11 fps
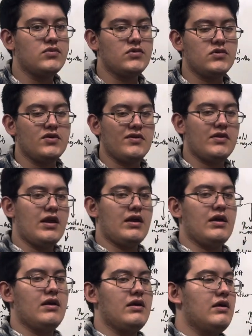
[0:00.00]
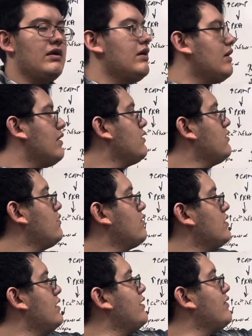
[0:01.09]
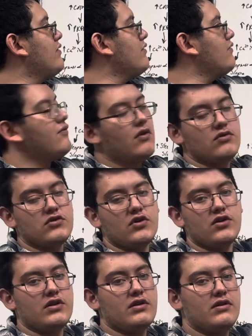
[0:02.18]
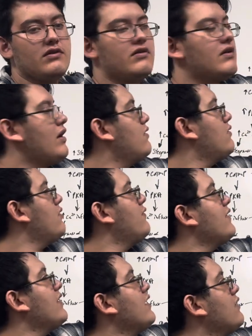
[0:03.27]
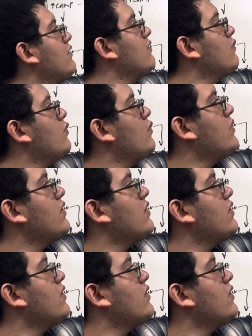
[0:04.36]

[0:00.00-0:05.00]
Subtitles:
just like during this flowchart style over here, when